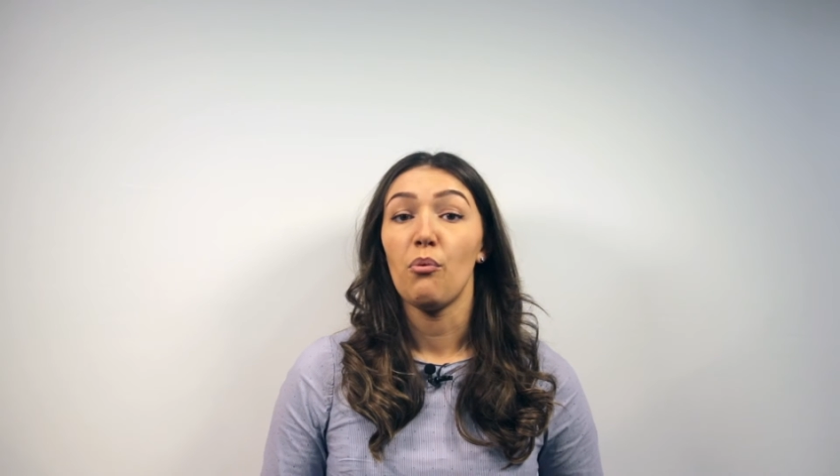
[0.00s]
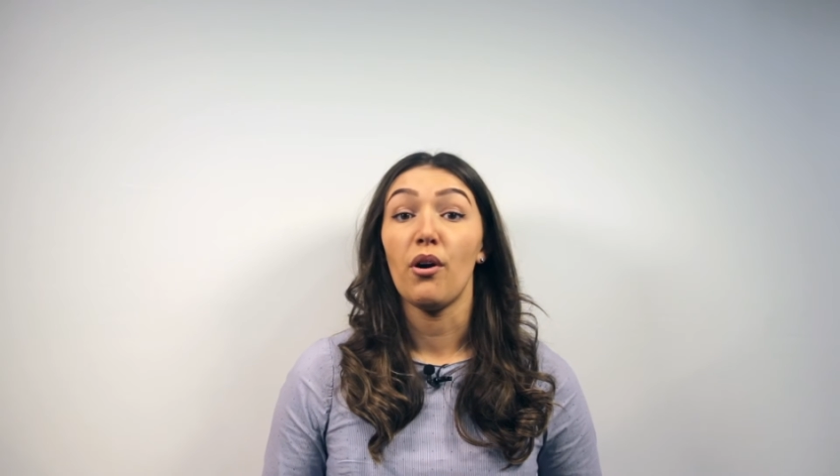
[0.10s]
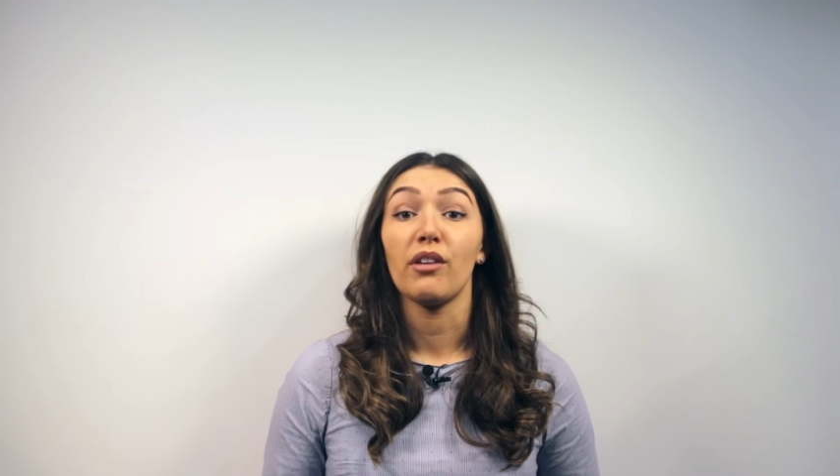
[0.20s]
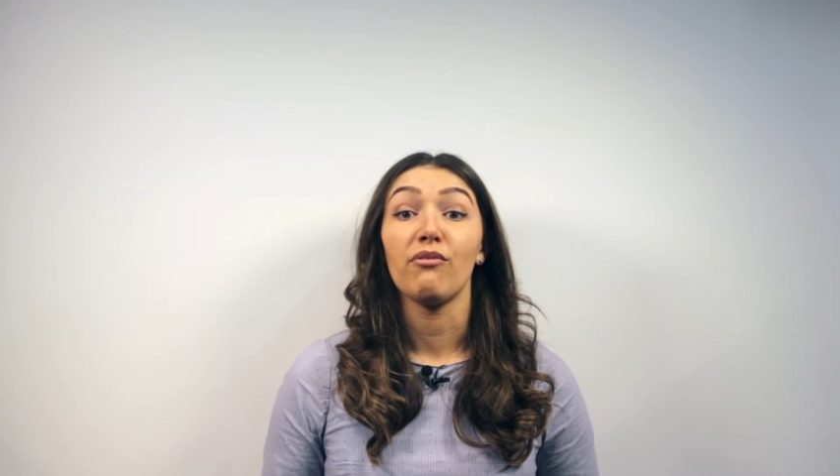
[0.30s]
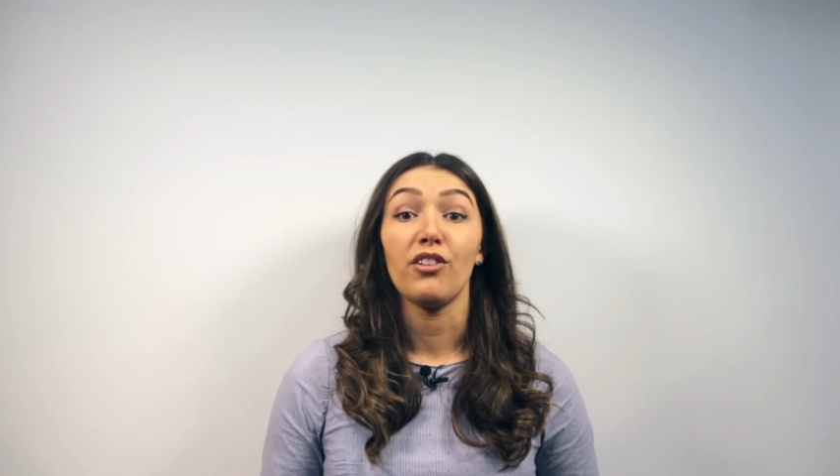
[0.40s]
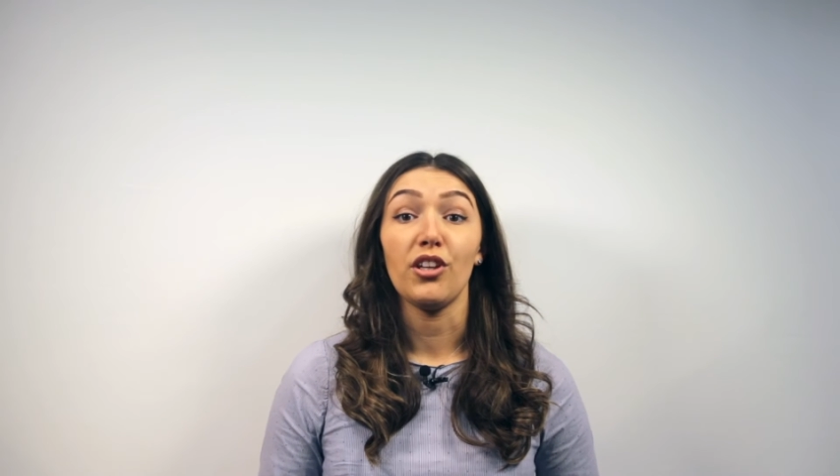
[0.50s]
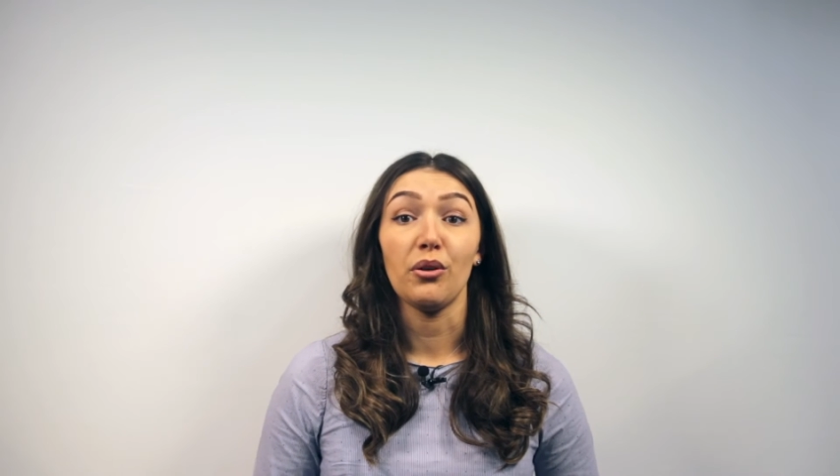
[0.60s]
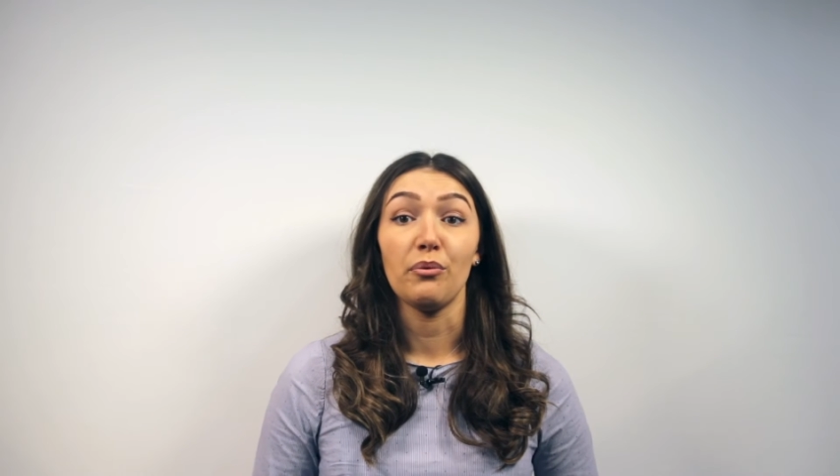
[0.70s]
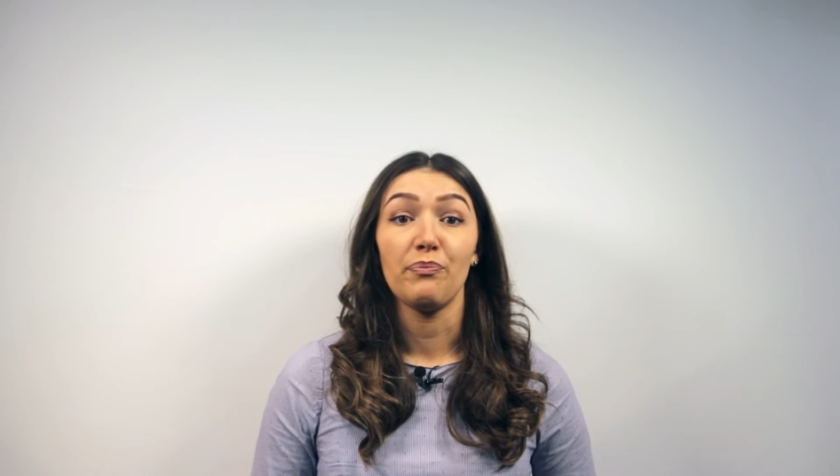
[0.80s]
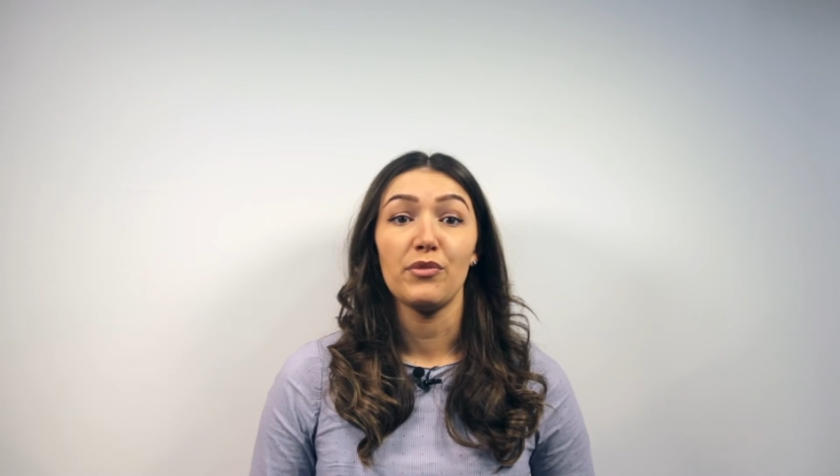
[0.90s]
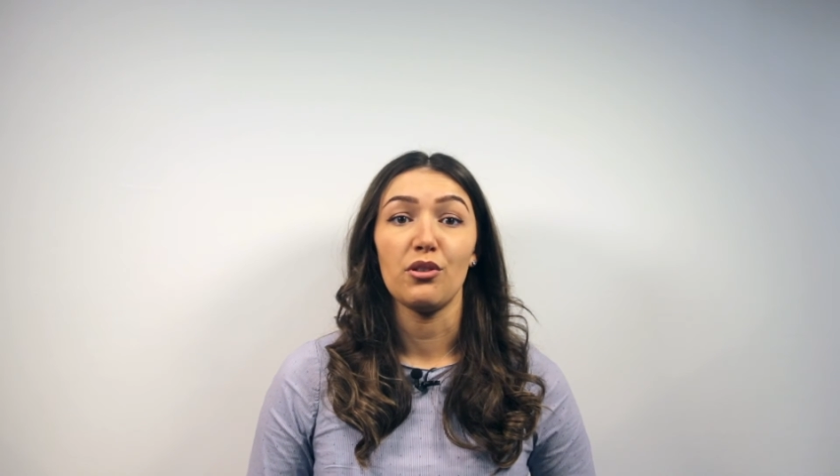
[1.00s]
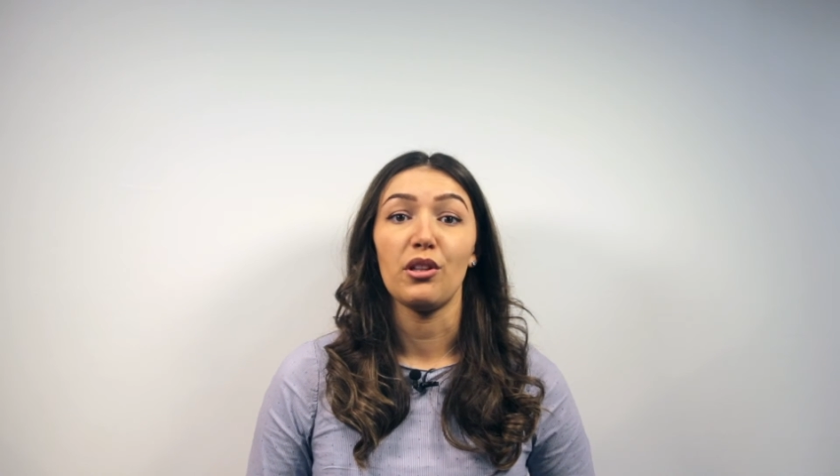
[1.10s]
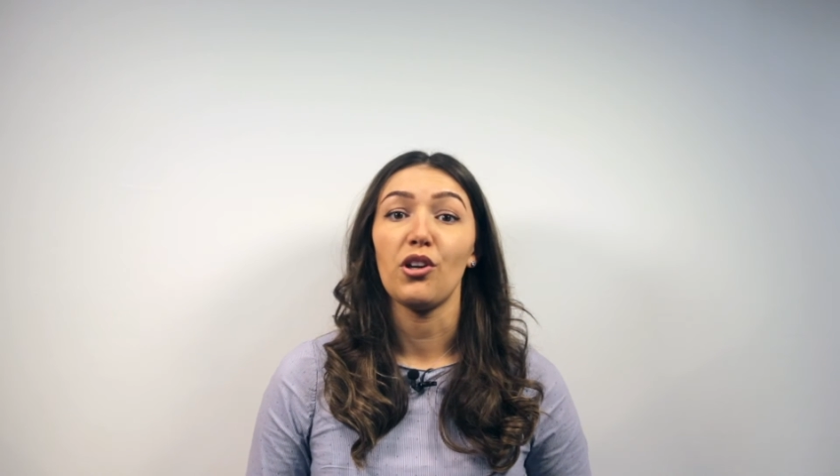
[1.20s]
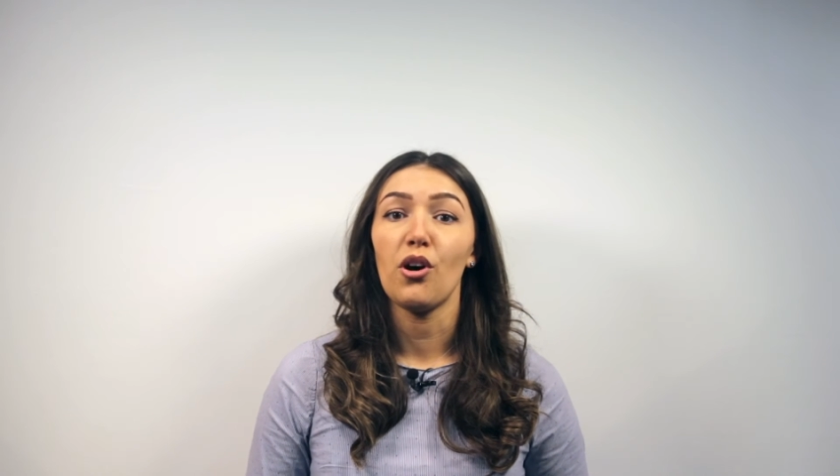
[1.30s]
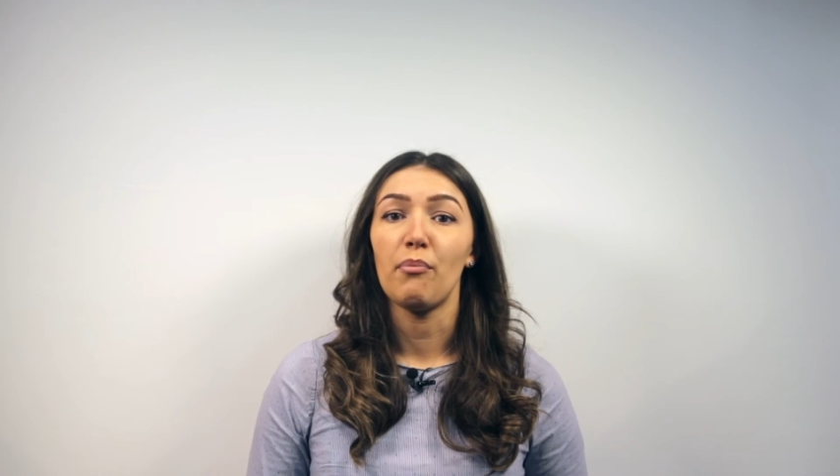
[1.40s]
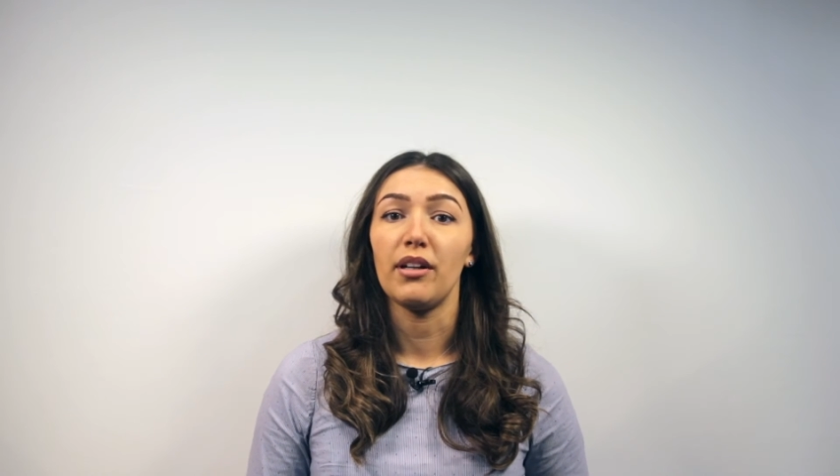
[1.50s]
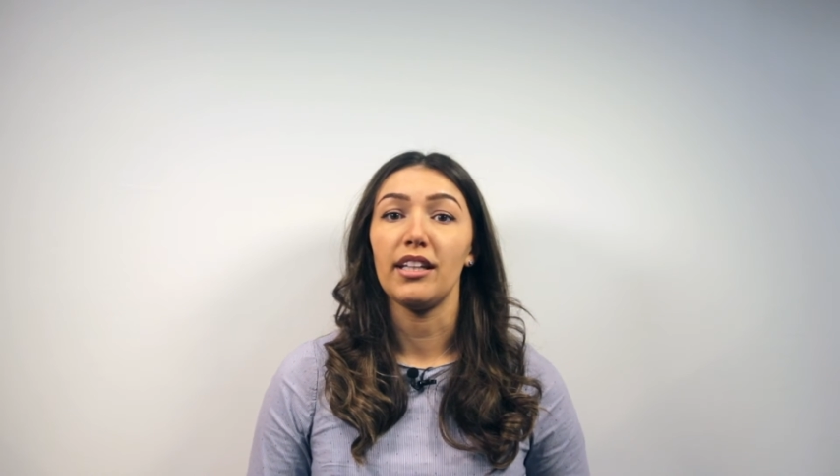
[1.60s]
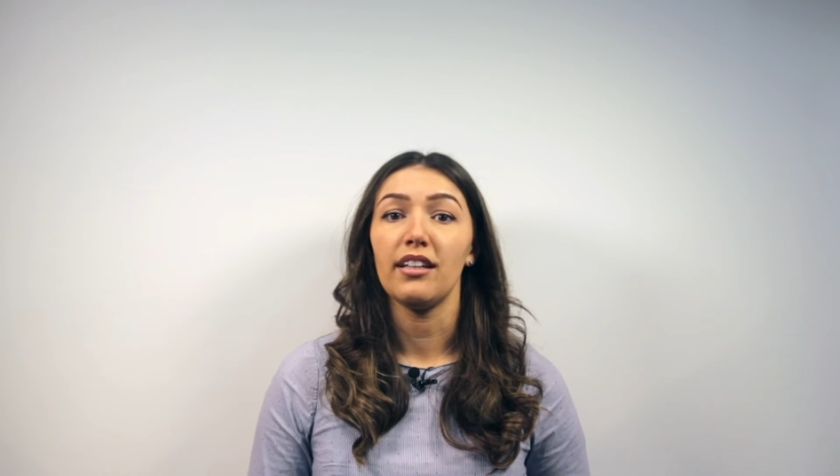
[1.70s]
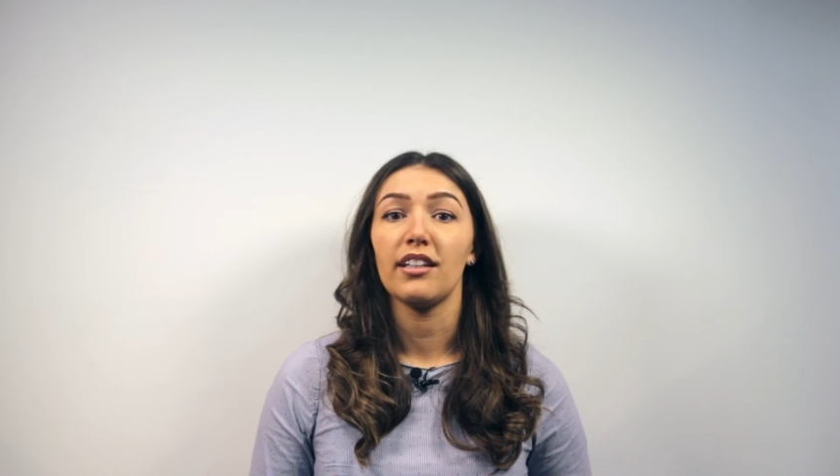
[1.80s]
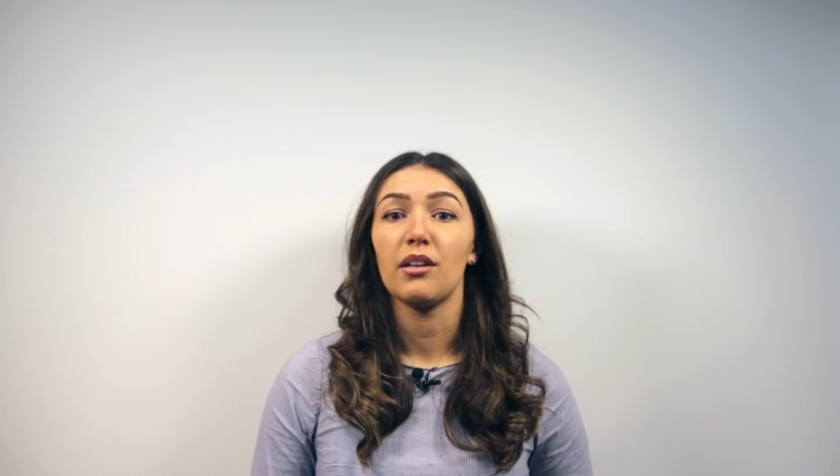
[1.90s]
working for you so that your money